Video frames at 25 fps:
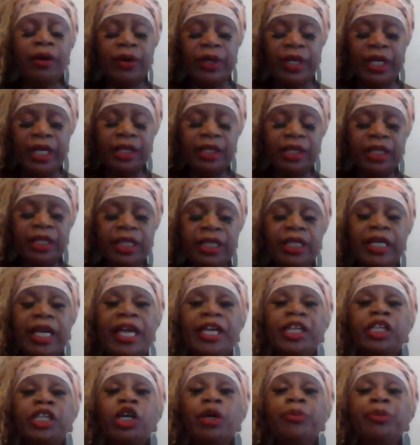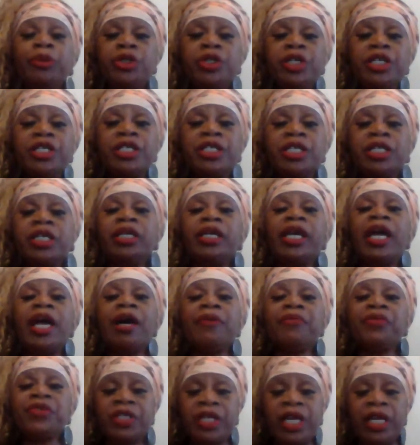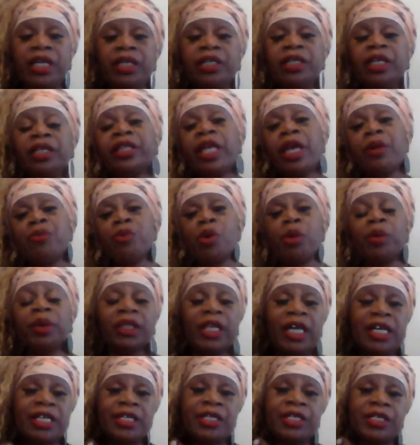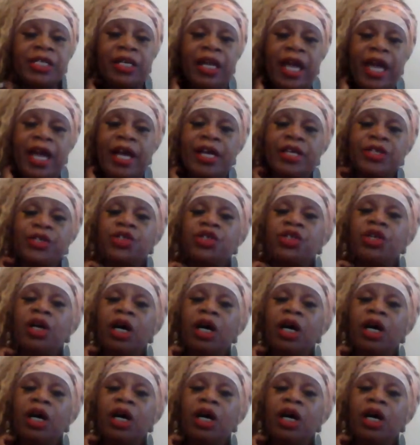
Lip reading: in the gay community, have said that they were molested as